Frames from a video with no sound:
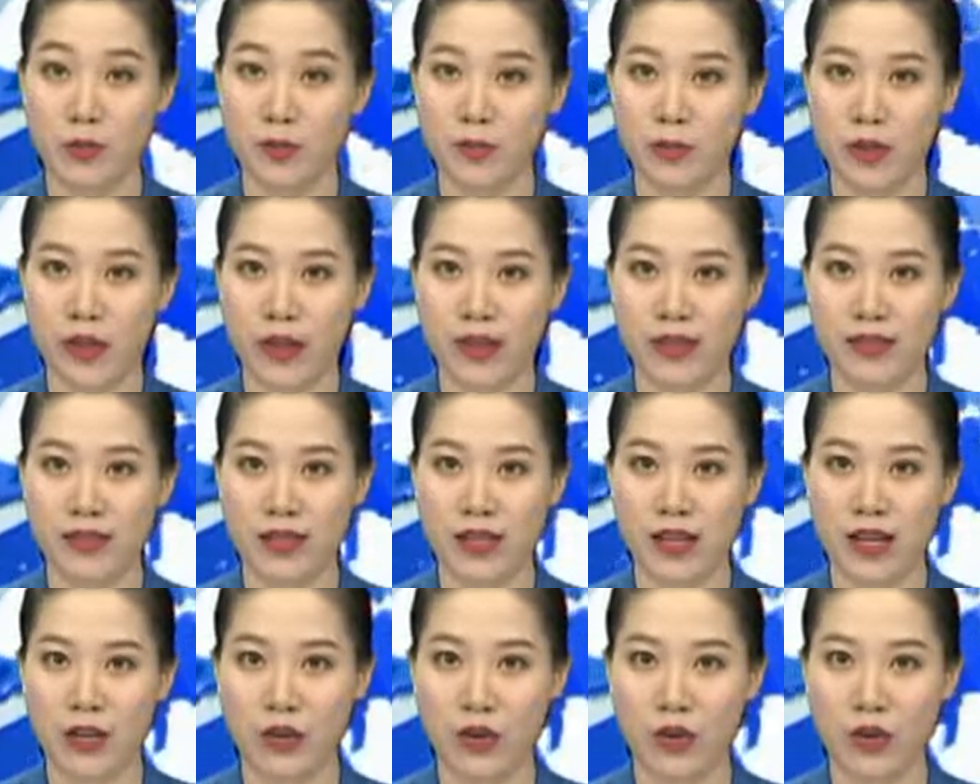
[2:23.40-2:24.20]
place in
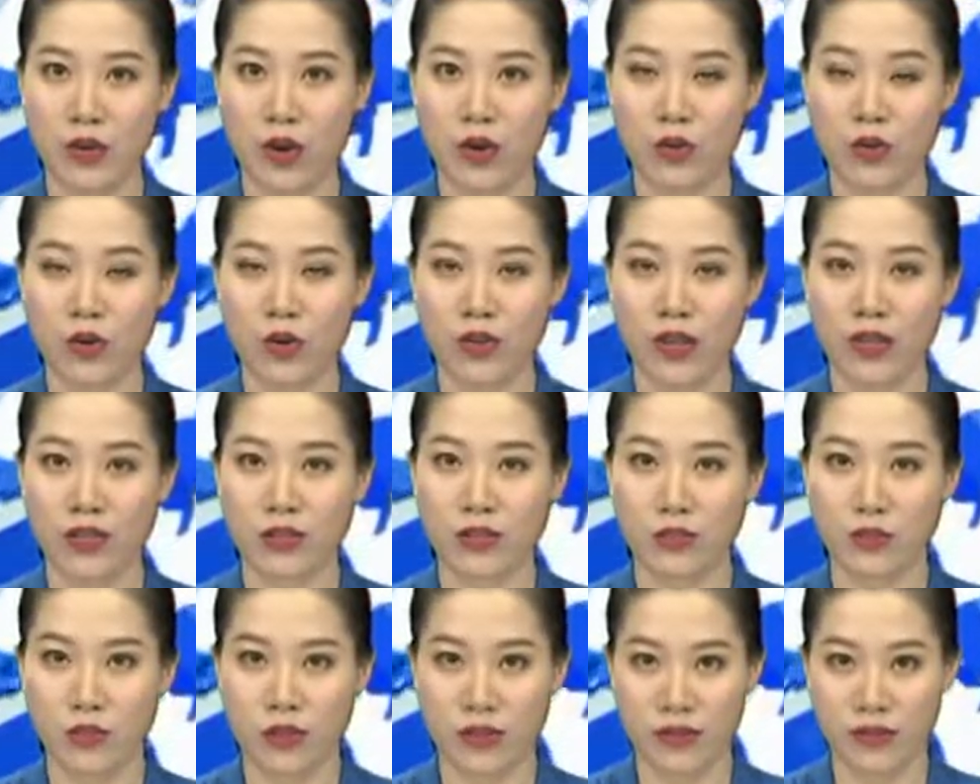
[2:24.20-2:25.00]
Hanoi on
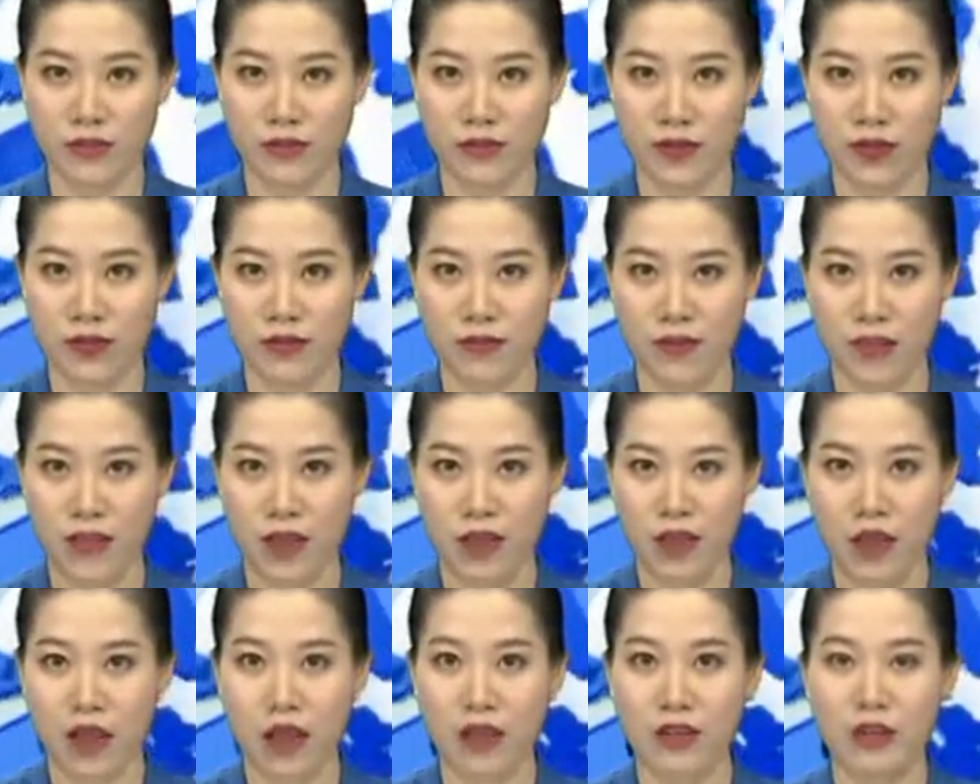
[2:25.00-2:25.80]
August 25th,
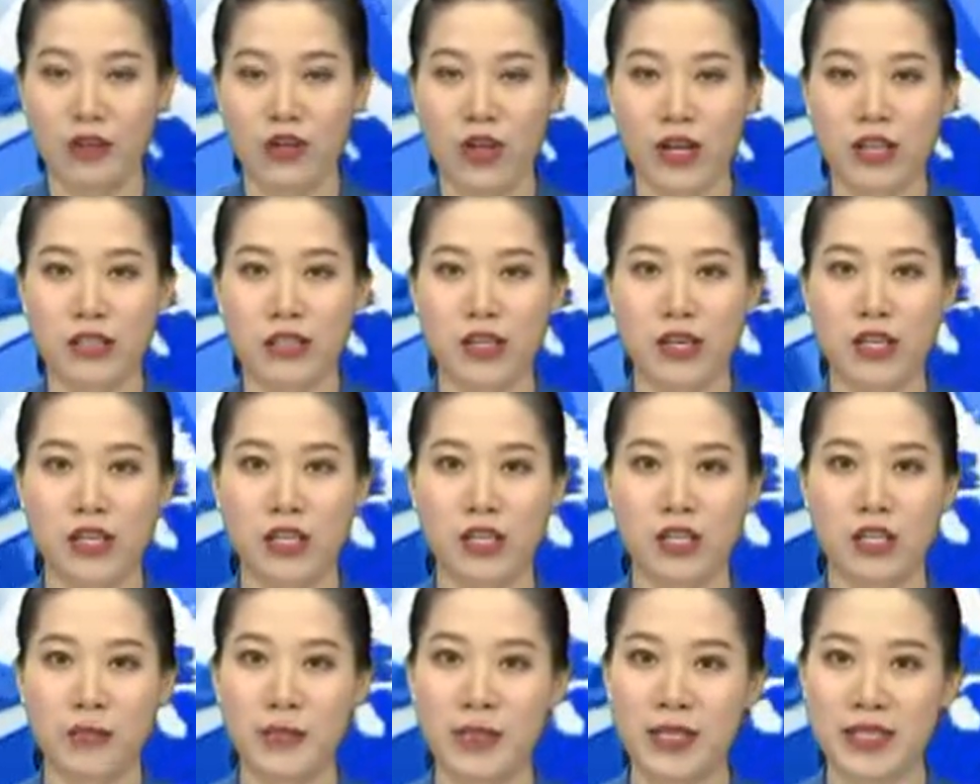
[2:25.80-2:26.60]
attracting
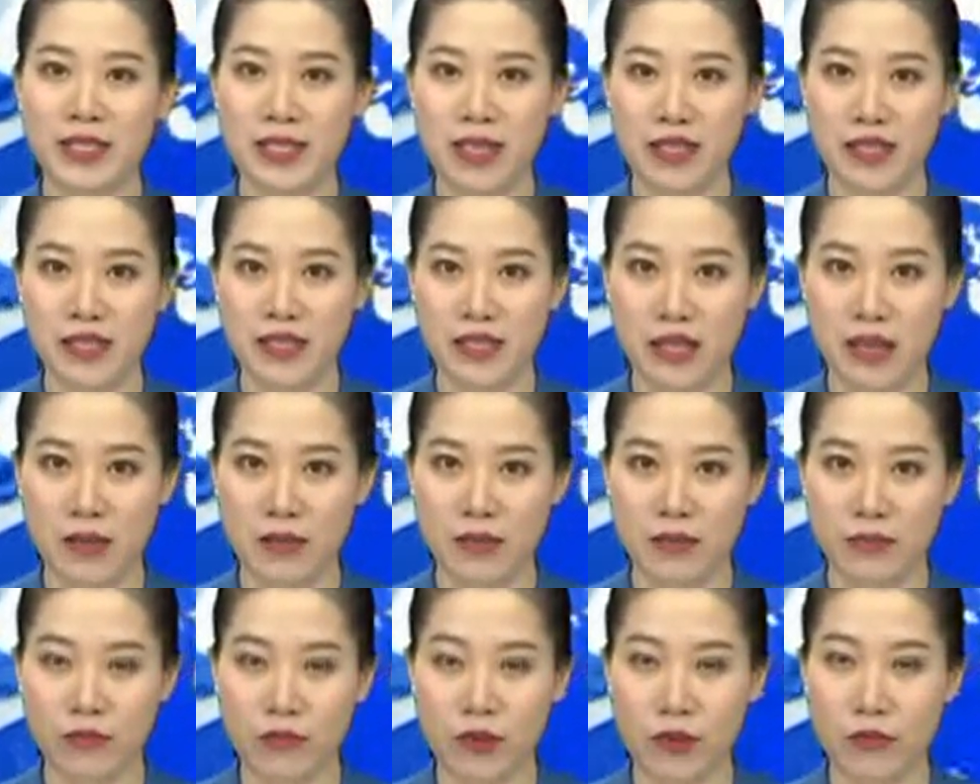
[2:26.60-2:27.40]
representatives
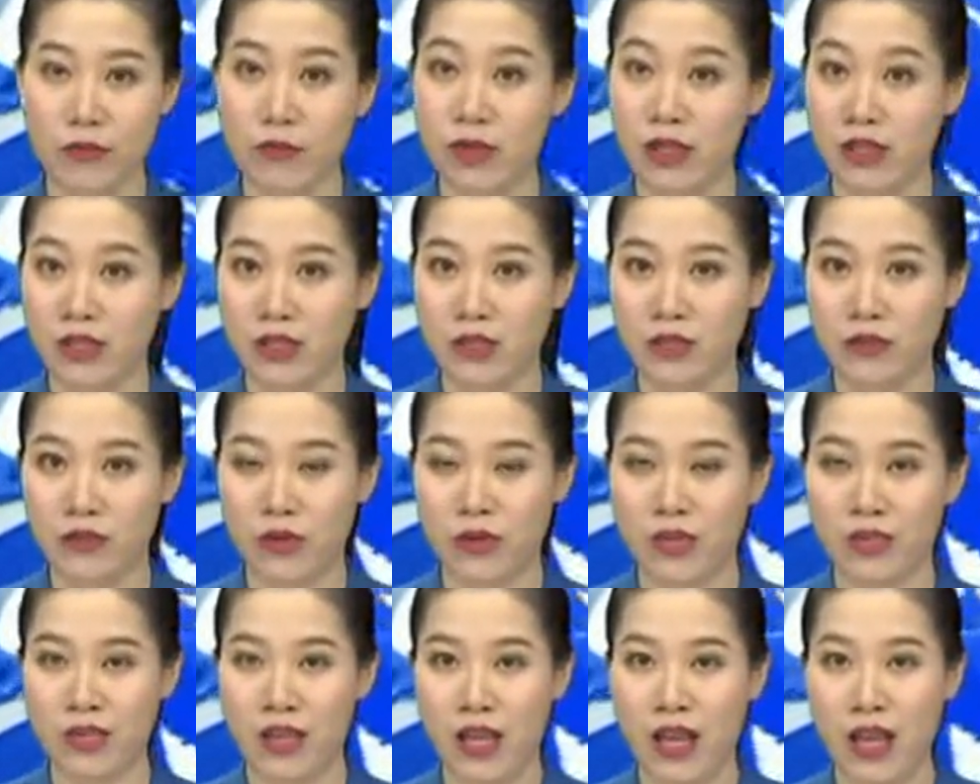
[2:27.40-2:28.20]
from
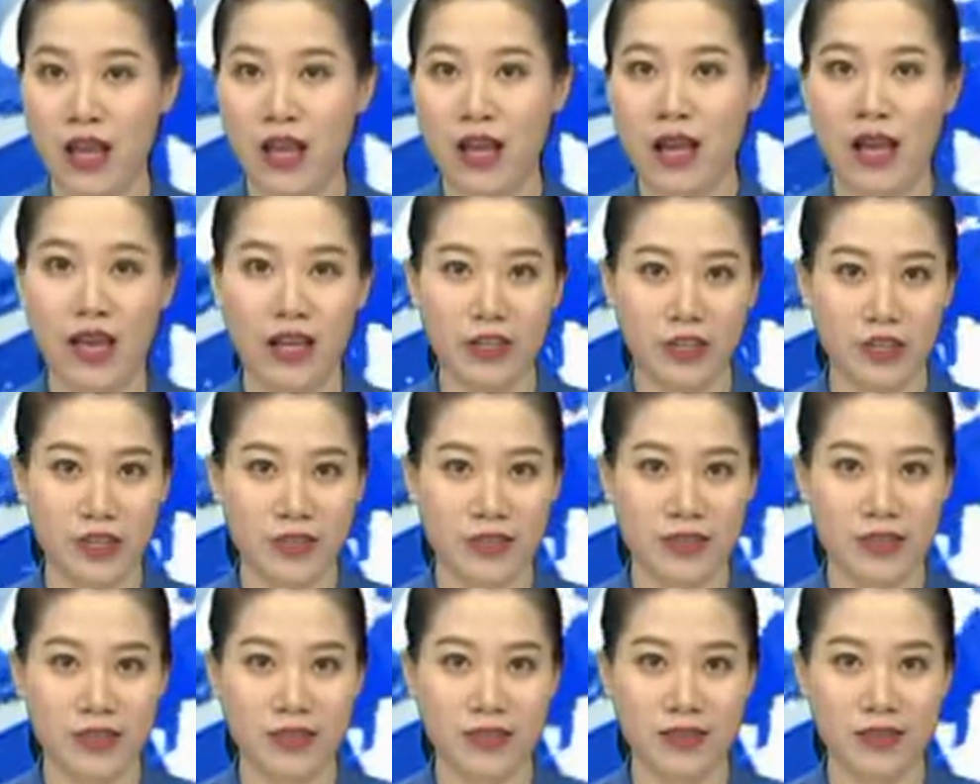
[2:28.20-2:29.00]
ministries,
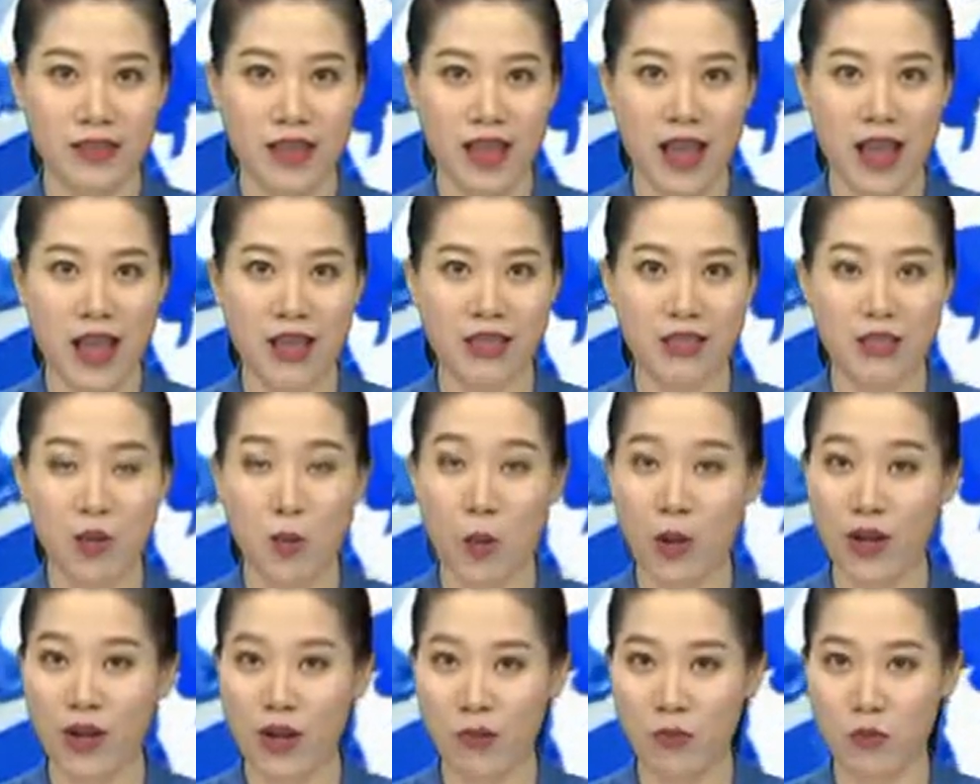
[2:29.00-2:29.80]
agencies, and
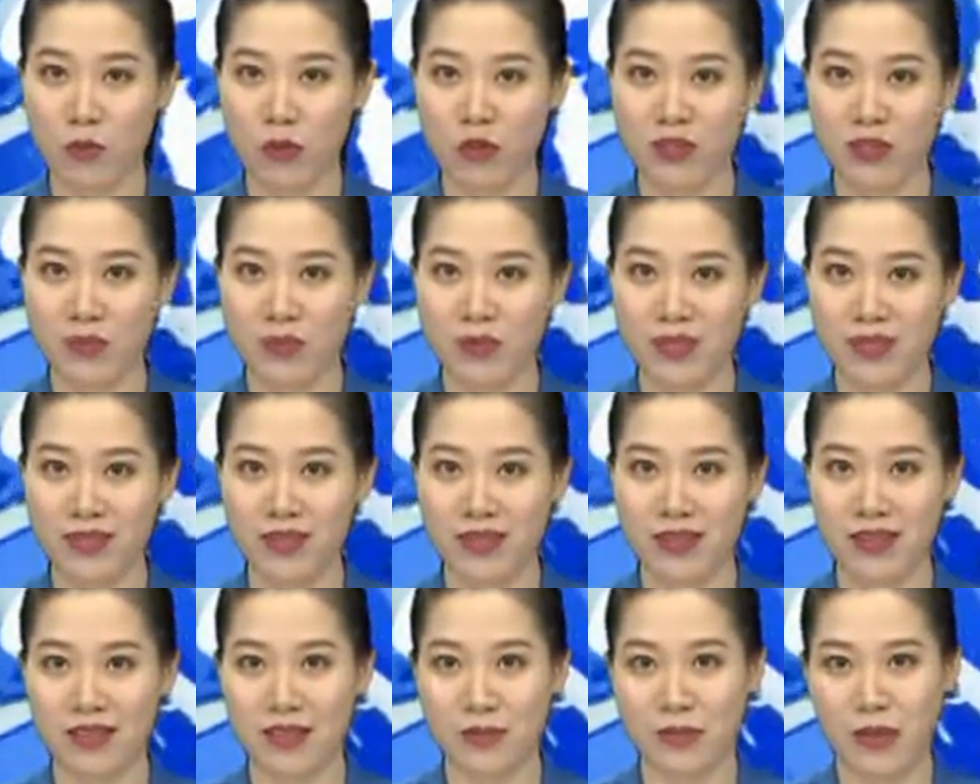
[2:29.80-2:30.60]
100
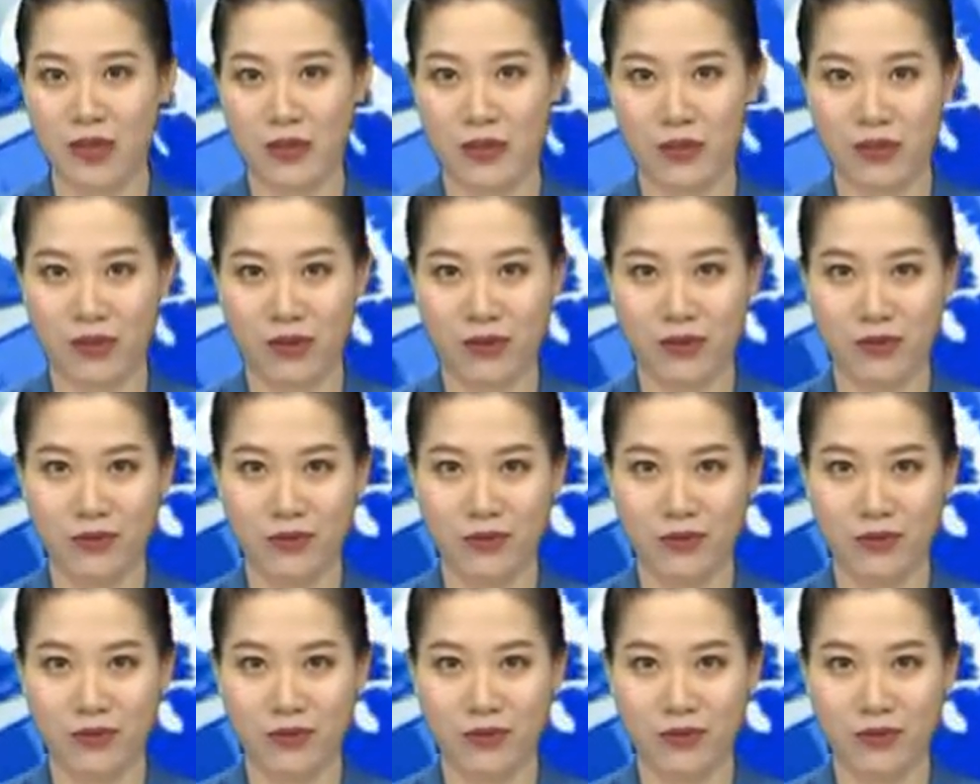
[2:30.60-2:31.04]
business people.